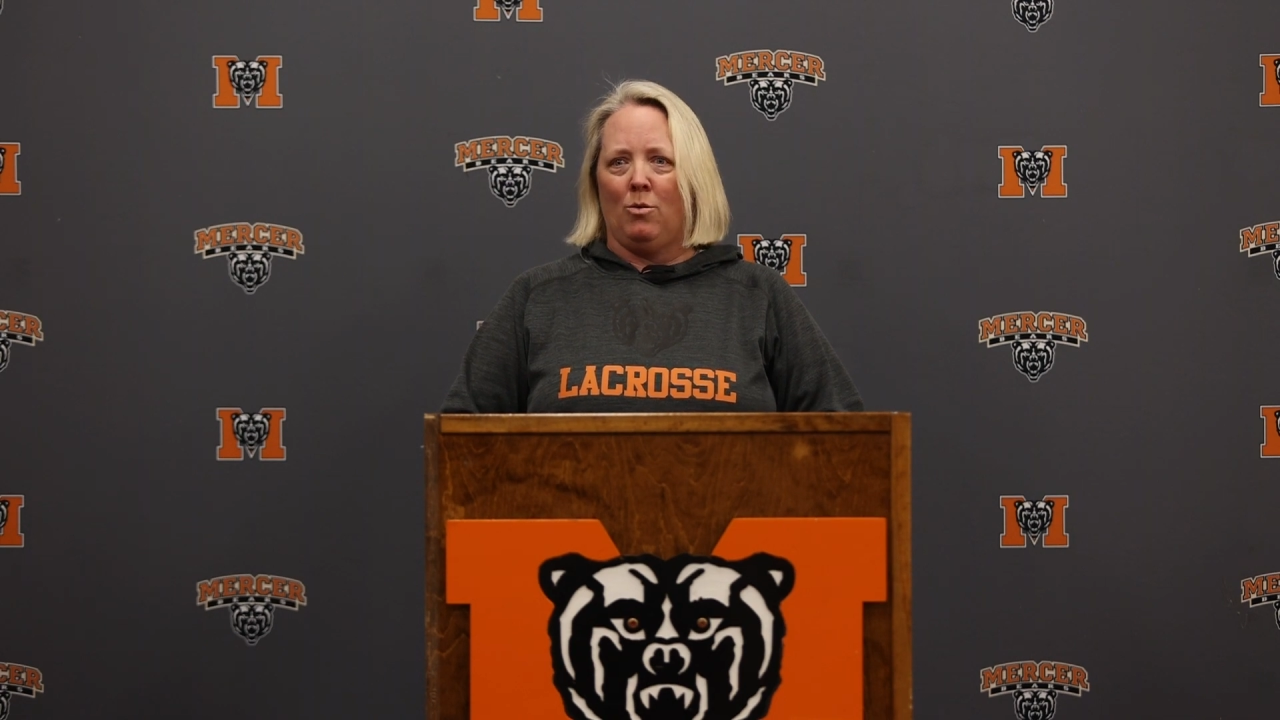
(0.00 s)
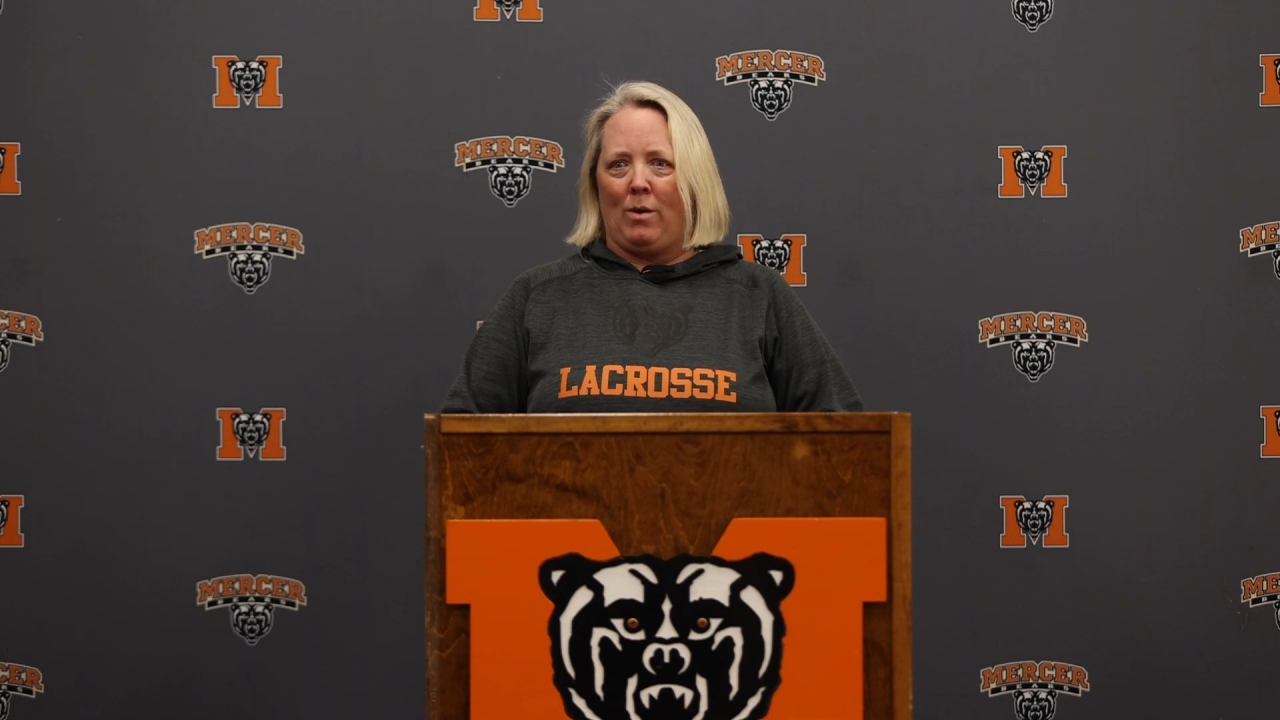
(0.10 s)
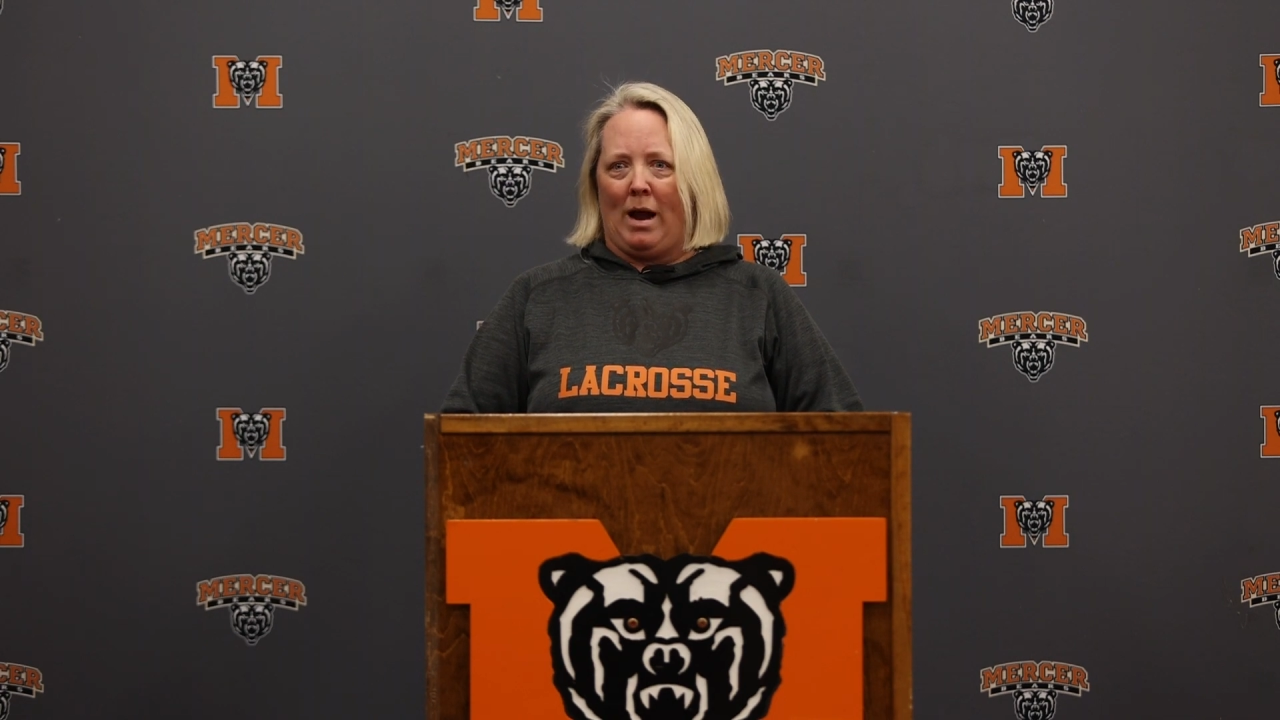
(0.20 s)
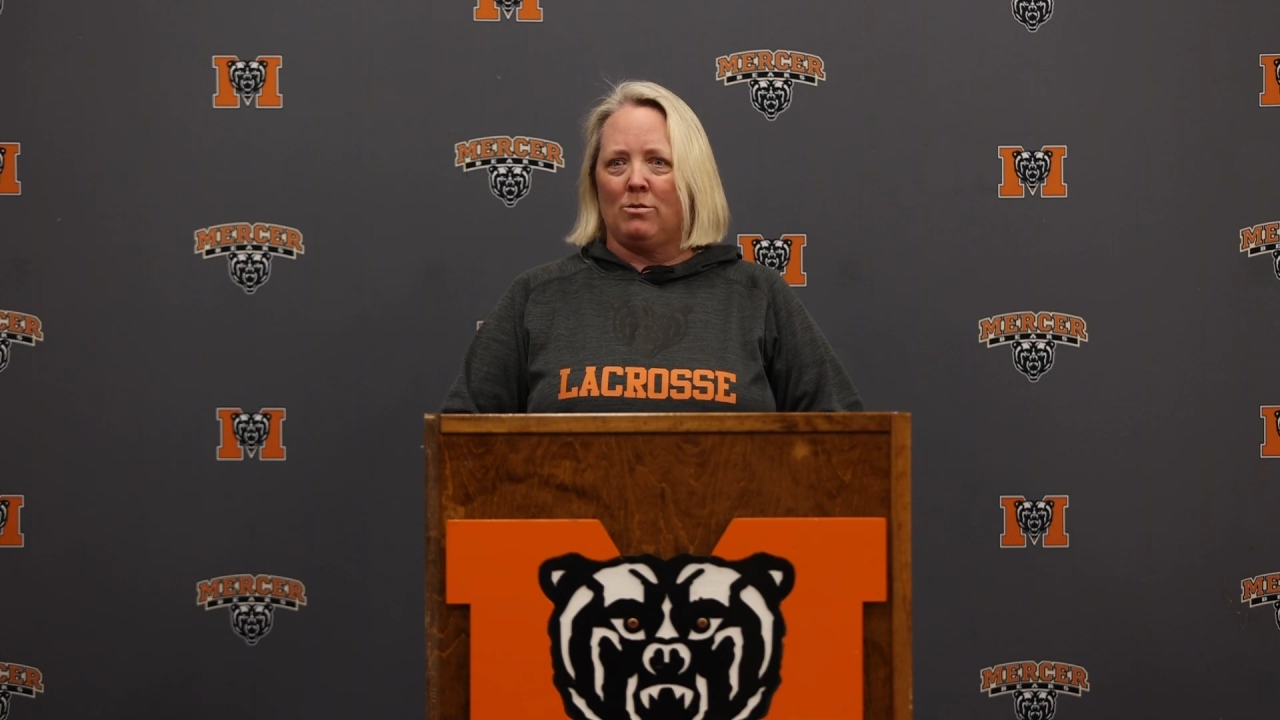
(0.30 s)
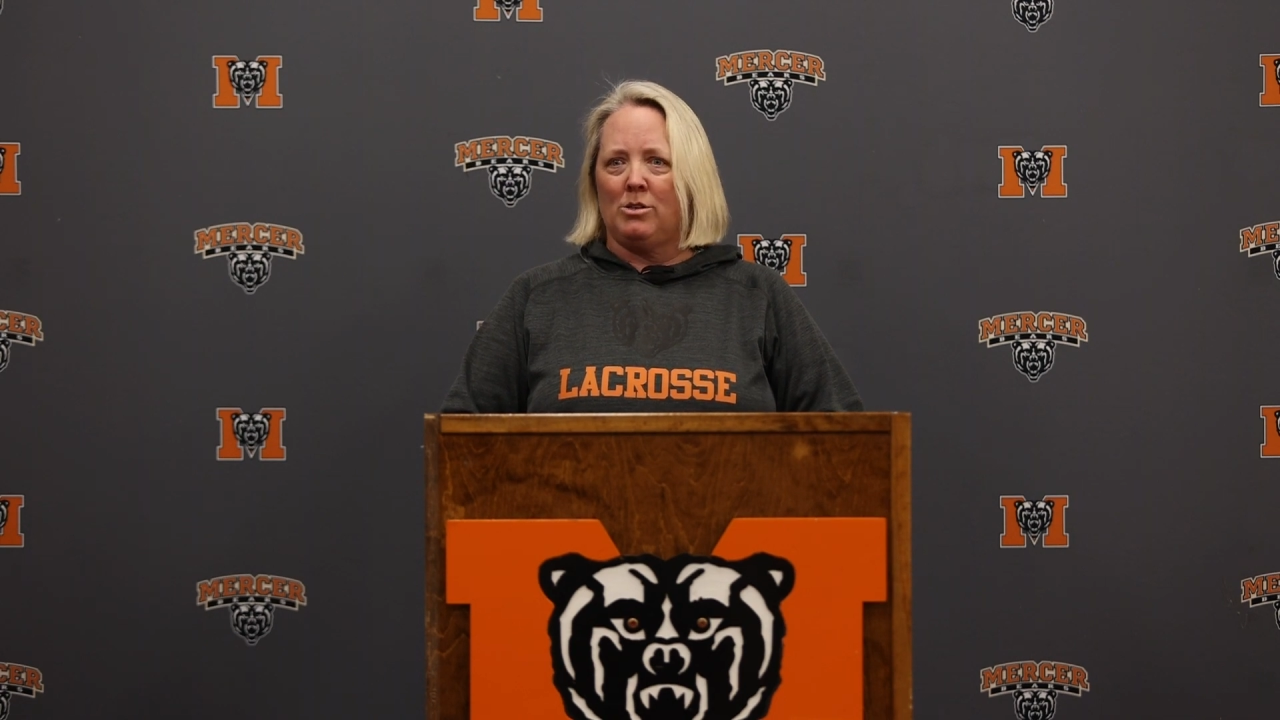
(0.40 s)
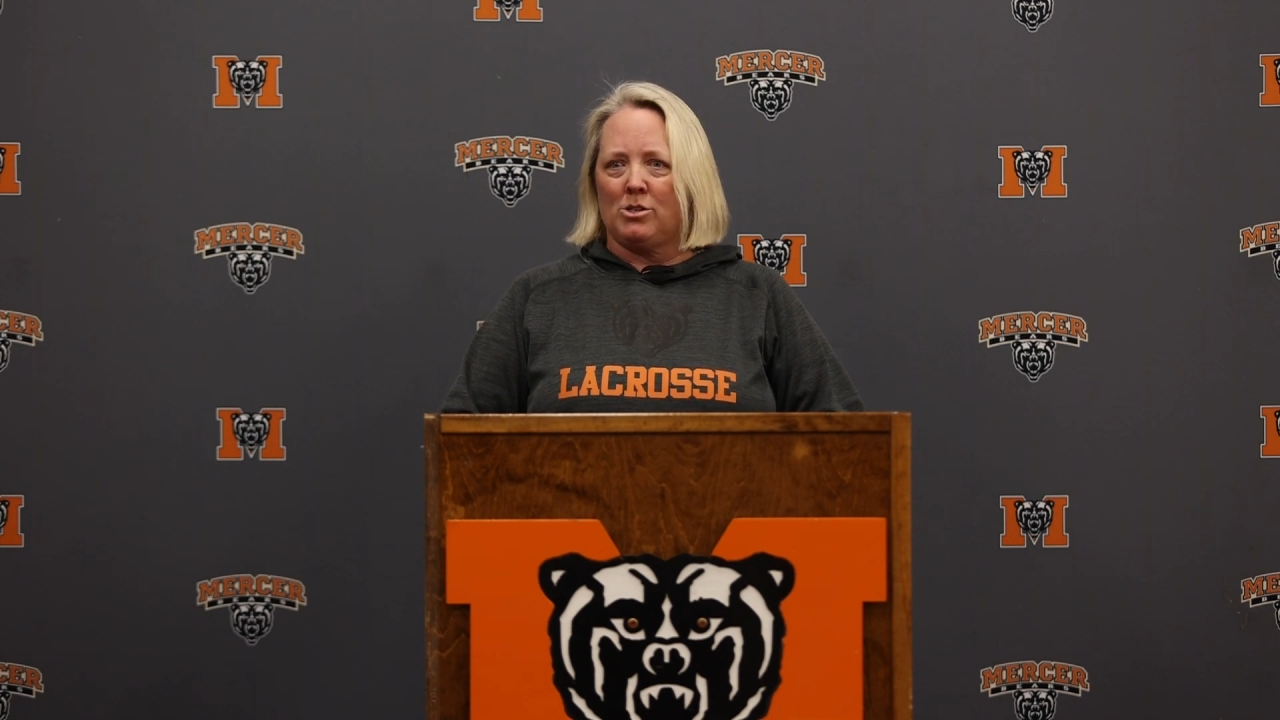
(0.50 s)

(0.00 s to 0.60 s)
around